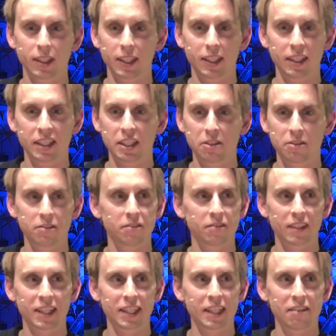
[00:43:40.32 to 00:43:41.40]
No,
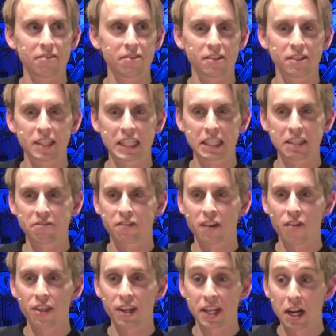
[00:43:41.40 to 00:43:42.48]
I hmm. never uh,
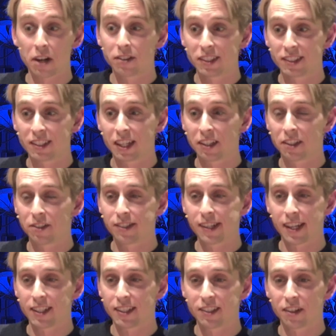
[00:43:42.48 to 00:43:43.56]
found that out. It's like you
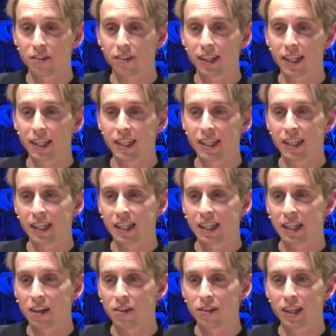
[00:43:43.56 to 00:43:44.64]
said, it's only uh,
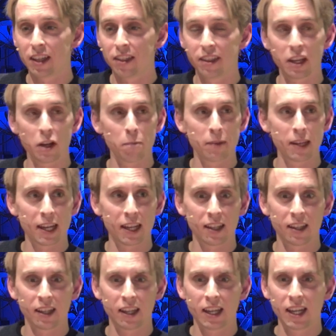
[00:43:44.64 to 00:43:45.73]
only Ethiopia.
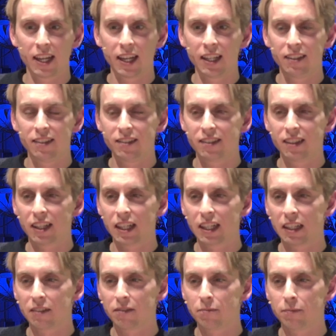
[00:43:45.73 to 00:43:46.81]
Yeah, it's strange.
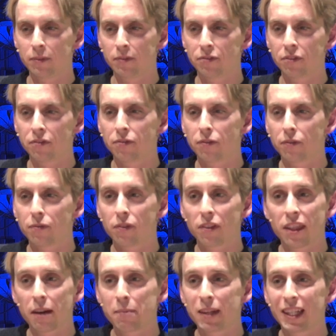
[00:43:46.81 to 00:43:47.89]
Um, for, for
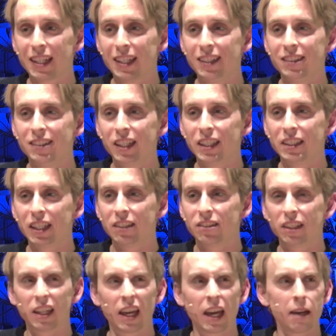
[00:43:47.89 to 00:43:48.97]
them, at least, it's it's a
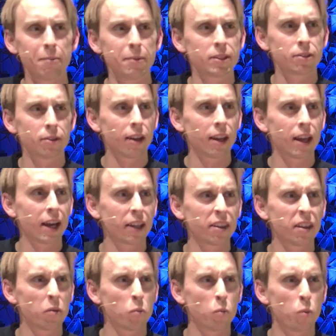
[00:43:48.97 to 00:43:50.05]
game. It's not like
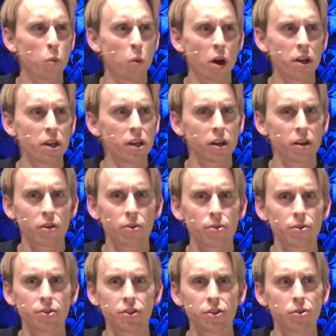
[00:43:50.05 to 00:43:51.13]
they wanna
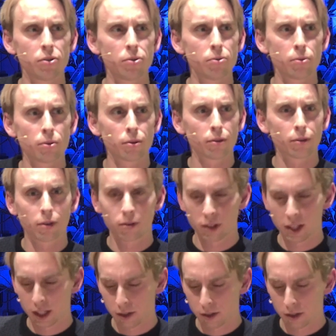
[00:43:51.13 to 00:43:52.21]
hurt you or or
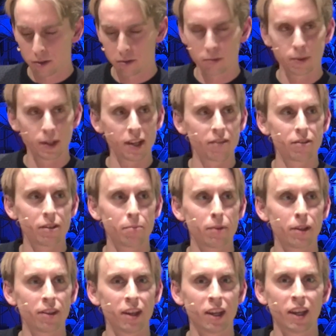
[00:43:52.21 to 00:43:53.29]
kill you or whatever,
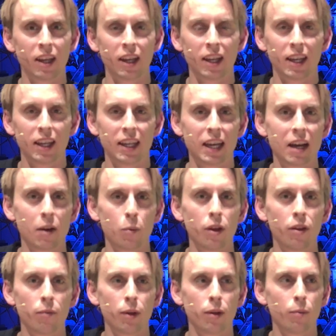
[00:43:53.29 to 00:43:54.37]
but. Yeah, we,
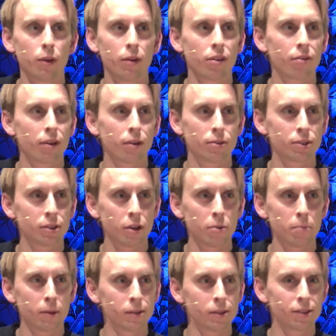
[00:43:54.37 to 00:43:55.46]
mm. we, we throw
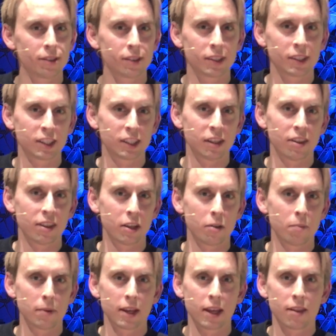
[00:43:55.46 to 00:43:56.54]
snowballs. In
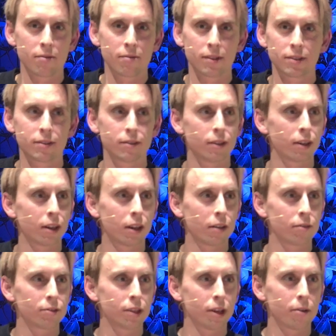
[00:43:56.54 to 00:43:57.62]
Ethiopia, there is not a lot
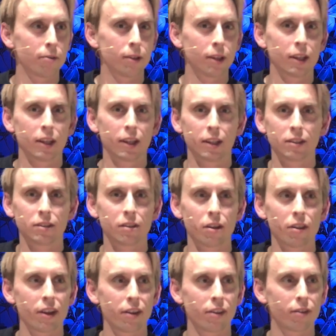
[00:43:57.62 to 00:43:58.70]
of snow, no, so okay.
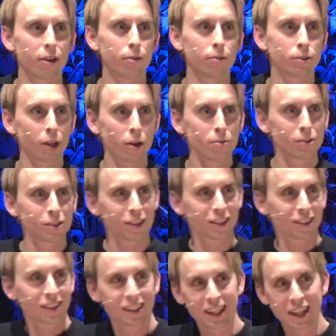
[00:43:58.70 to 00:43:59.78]
they throw stones.
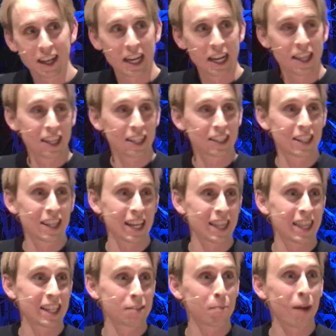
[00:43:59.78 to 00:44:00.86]
Uh, yeah, that, that,
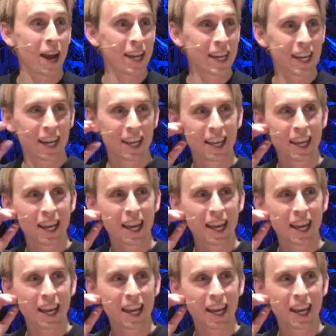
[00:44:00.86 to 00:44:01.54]
that's my uh, mm.